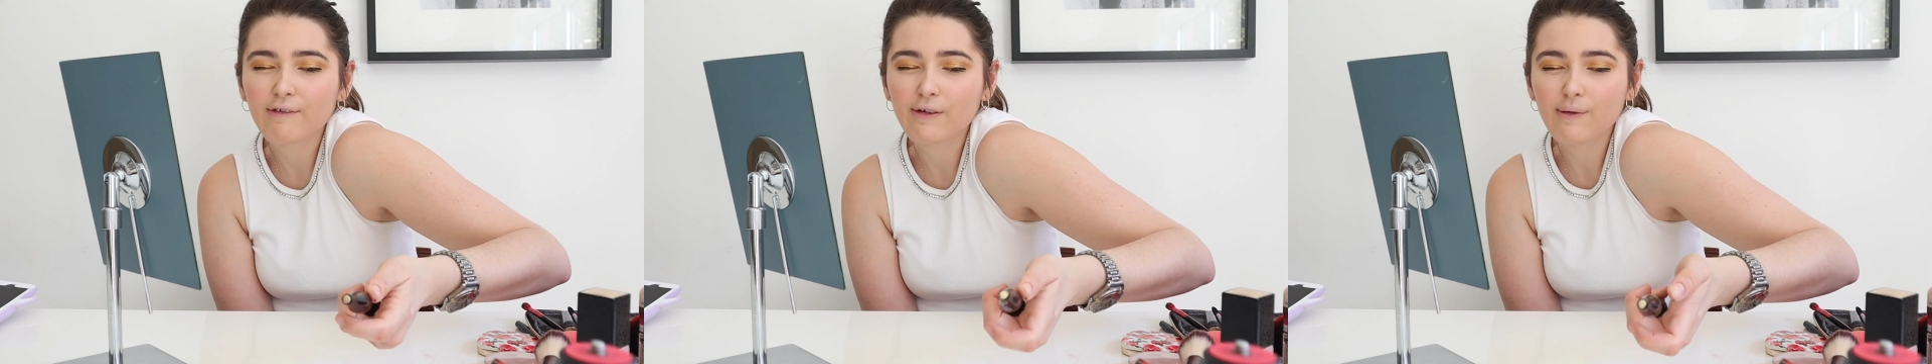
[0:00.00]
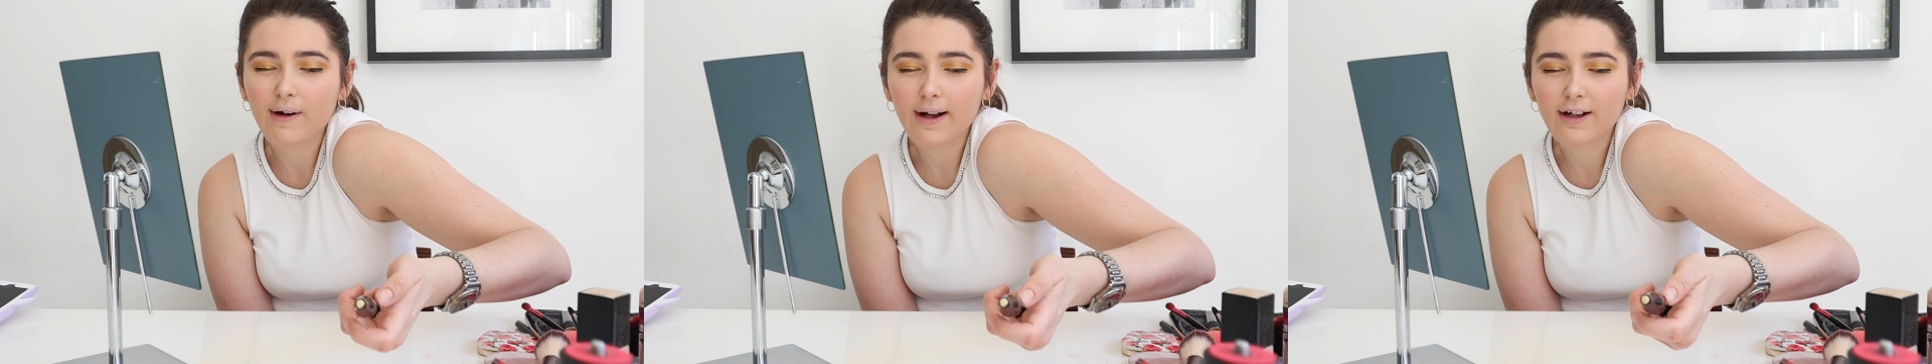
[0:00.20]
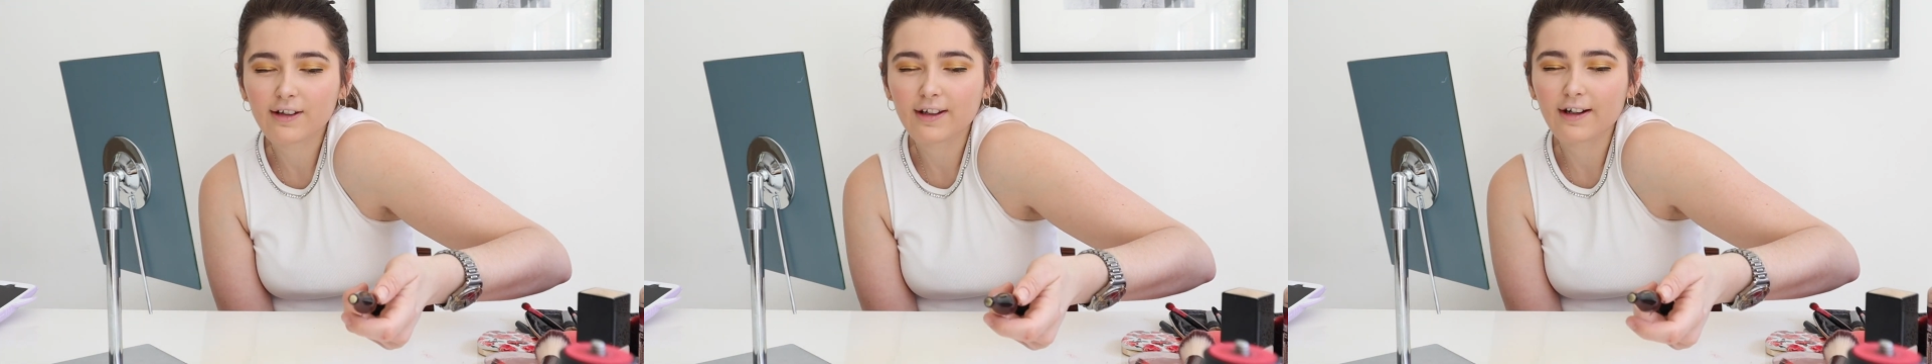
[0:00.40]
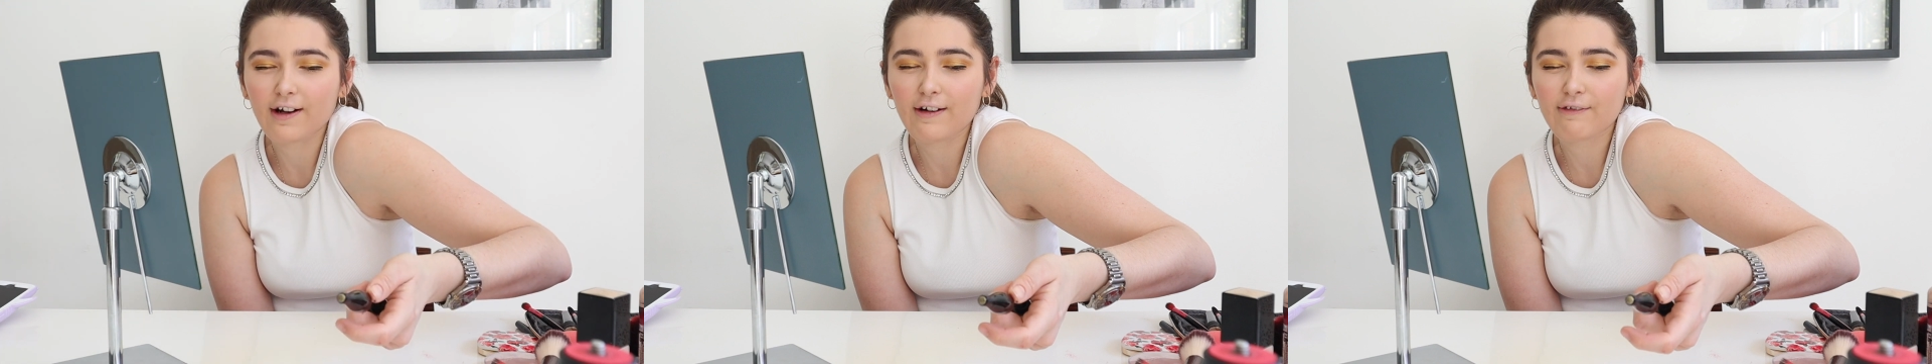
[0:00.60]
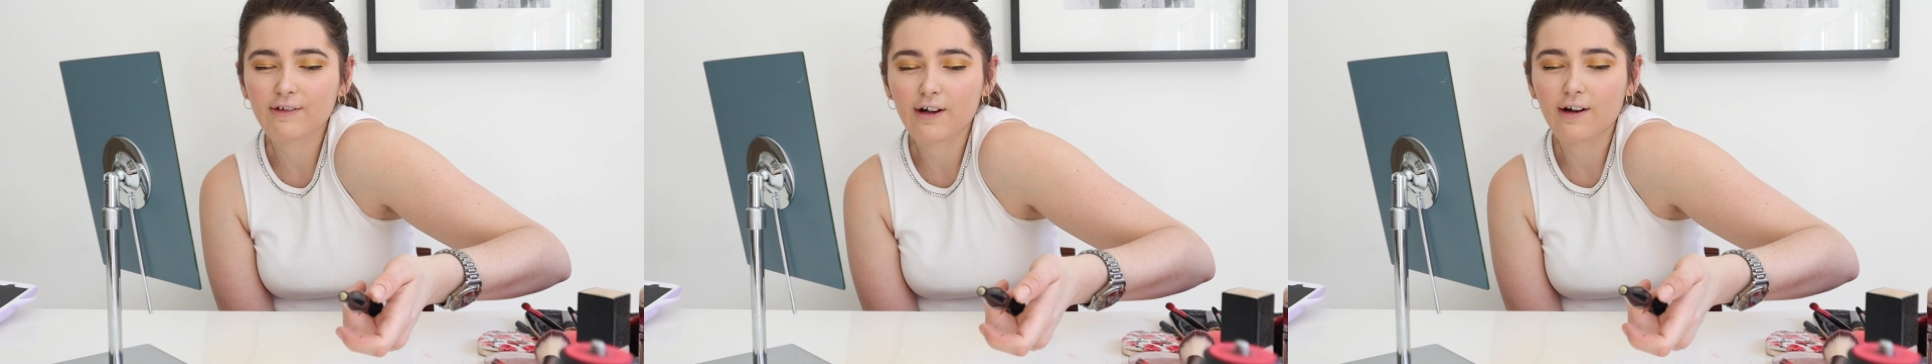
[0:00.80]
everywhere, because I
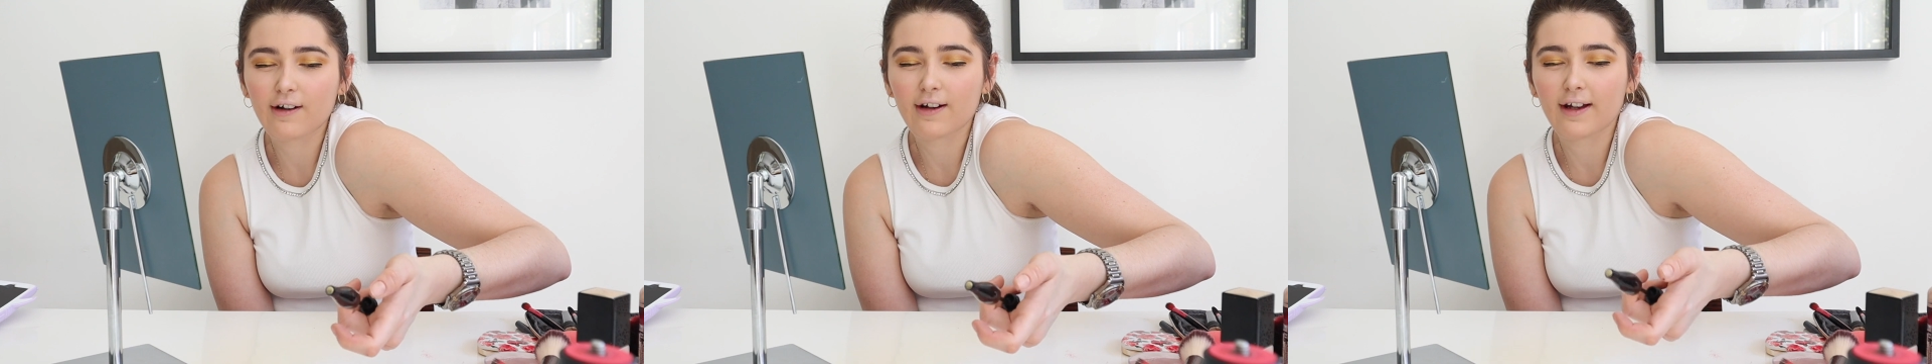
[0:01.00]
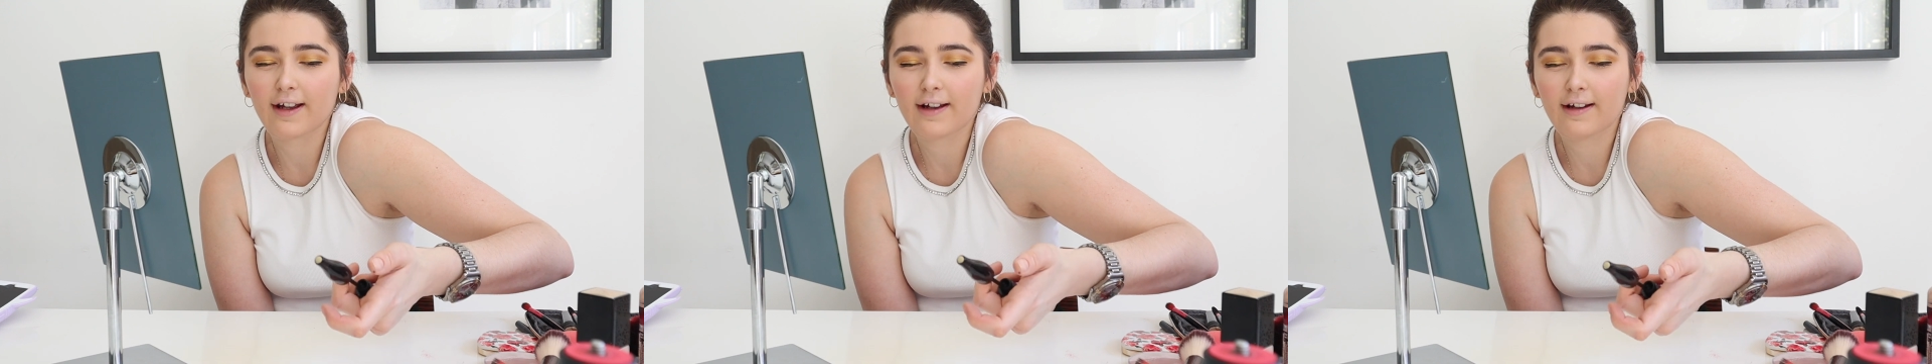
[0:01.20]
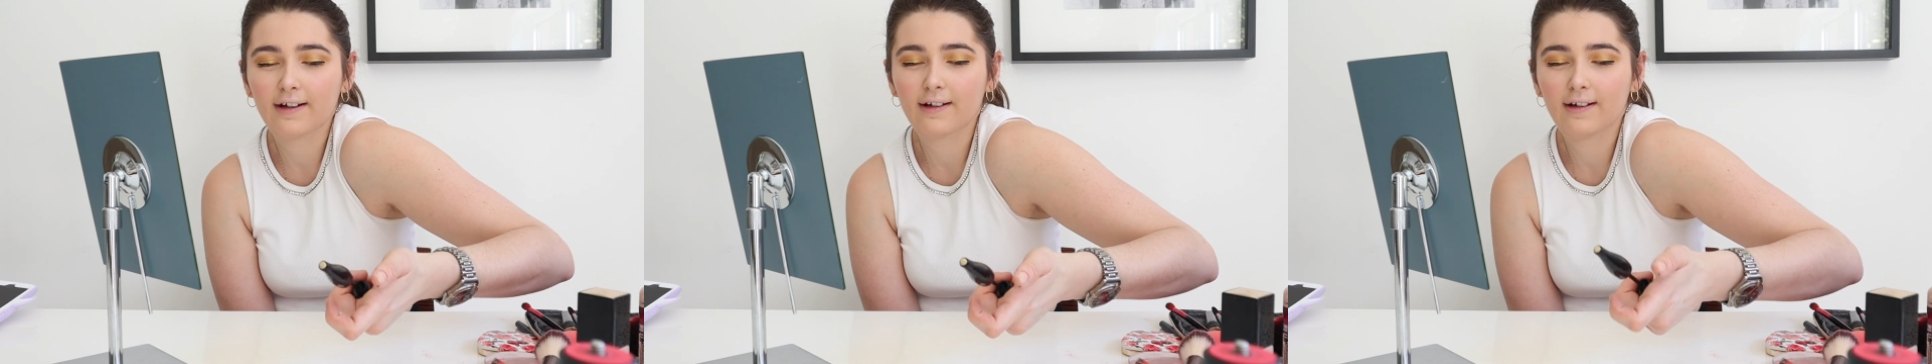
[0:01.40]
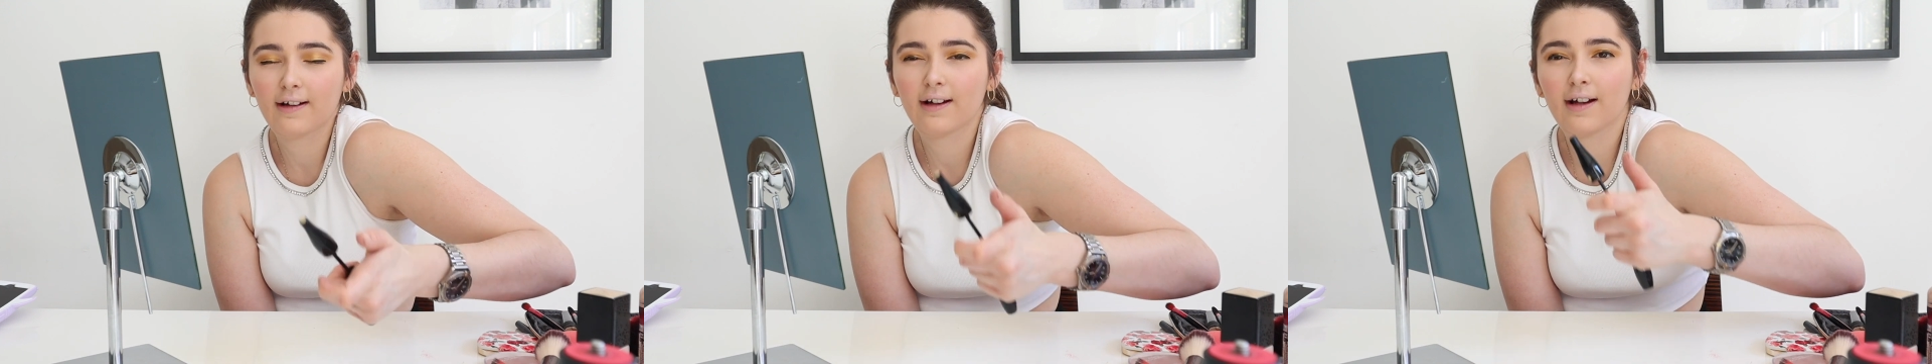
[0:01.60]
kind of can't like,